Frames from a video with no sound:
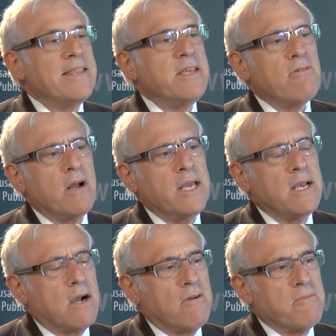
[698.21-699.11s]
the Iraqi
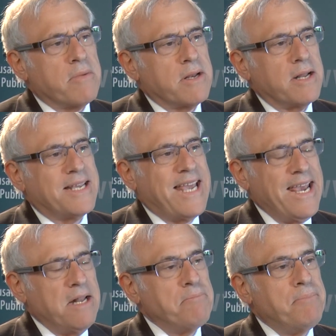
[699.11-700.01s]
government
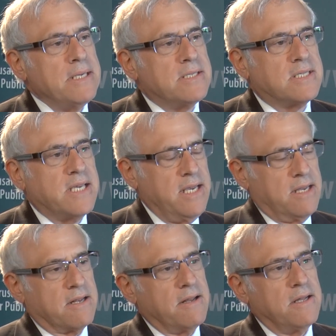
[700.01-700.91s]
can't be
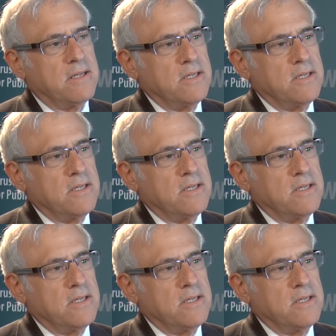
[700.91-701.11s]
seen